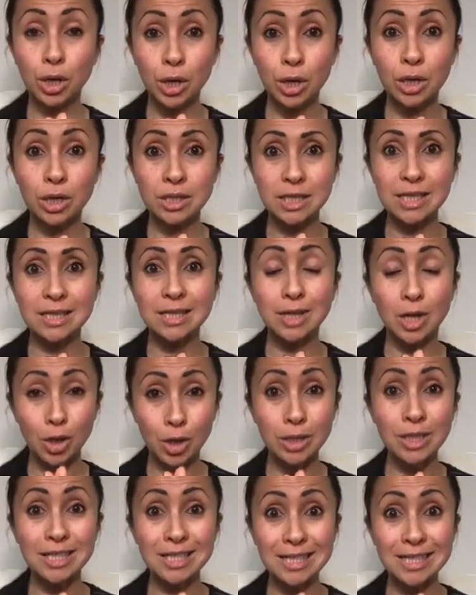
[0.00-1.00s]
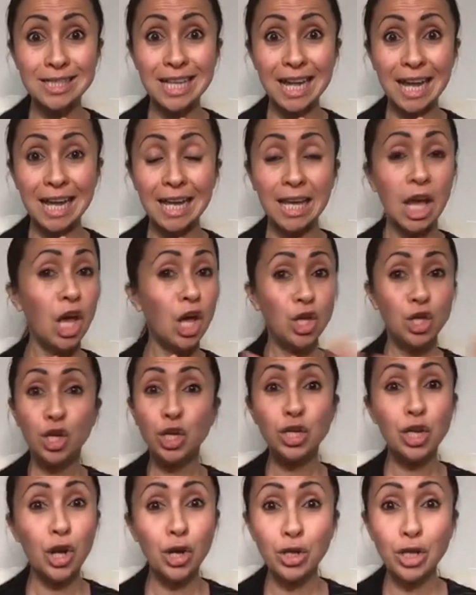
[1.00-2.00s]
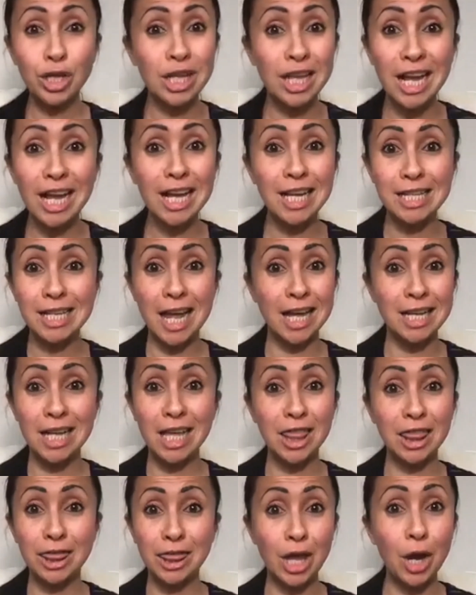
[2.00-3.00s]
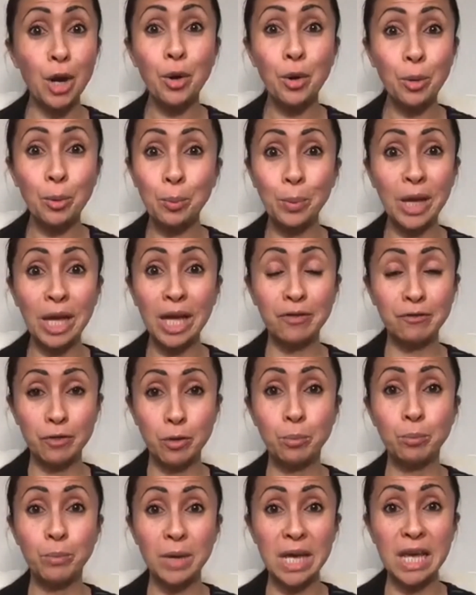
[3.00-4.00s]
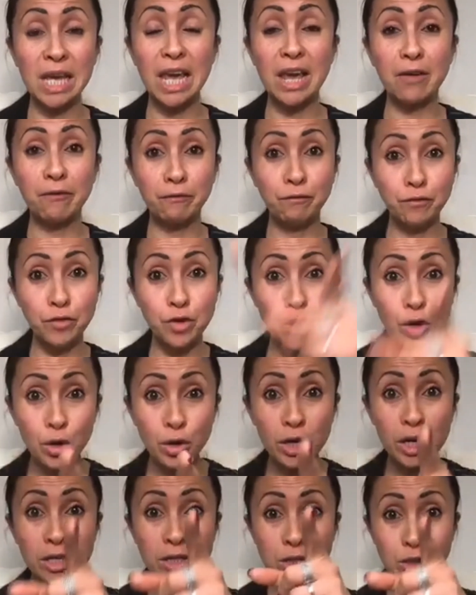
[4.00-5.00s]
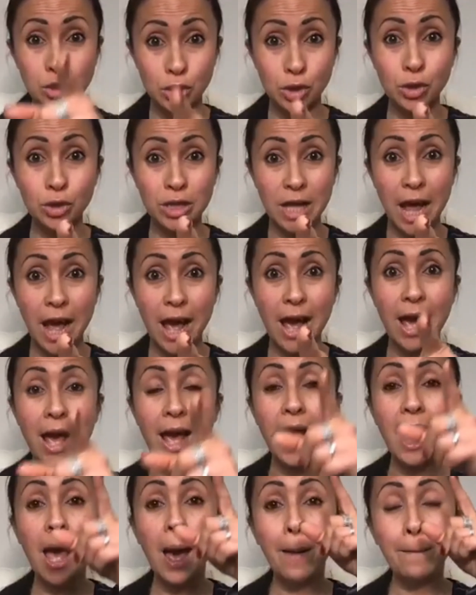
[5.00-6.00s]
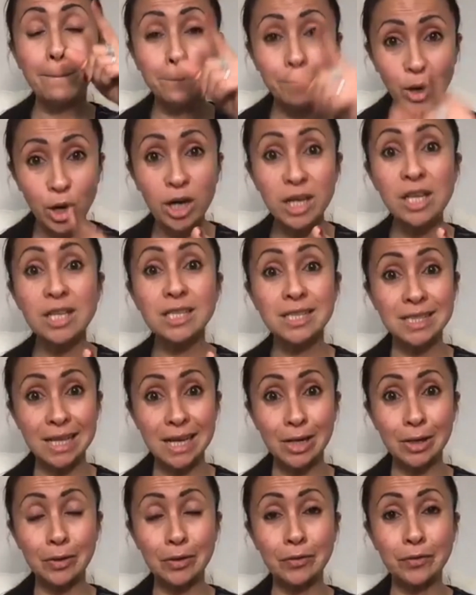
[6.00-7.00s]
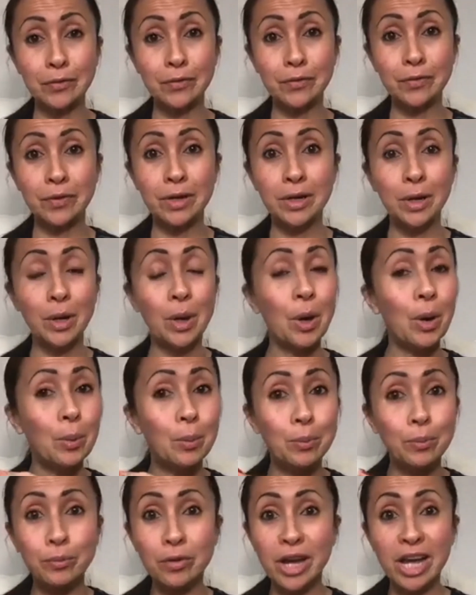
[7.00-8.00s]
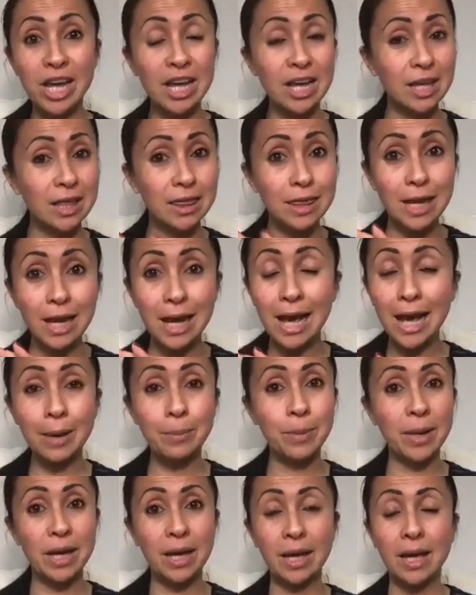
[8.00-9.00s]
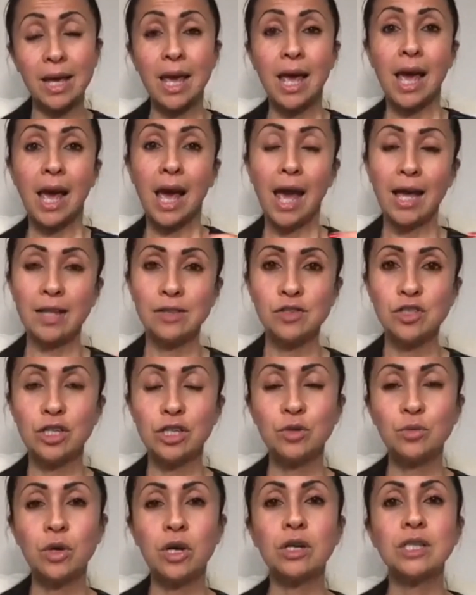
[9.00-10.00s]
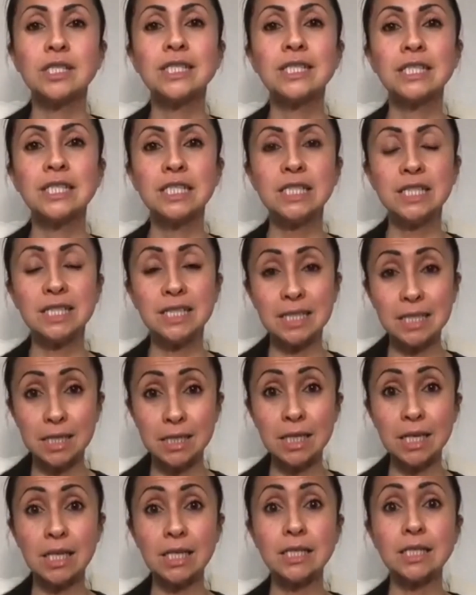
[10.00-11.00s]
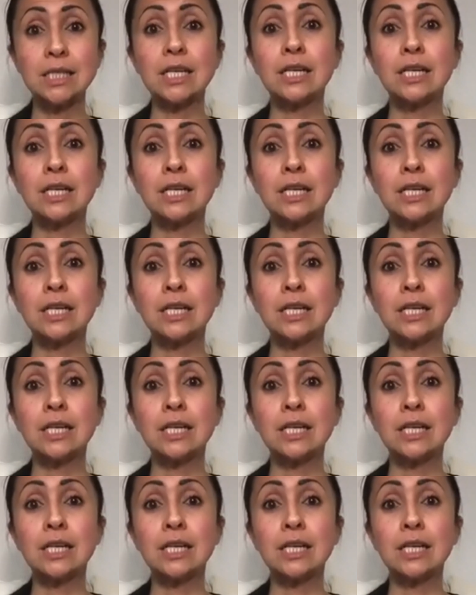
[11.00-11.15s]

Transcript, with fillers: hardest. Honestly, you don't need any therapy from me. If you can do that by yourself, break the habit. And you know what? Studies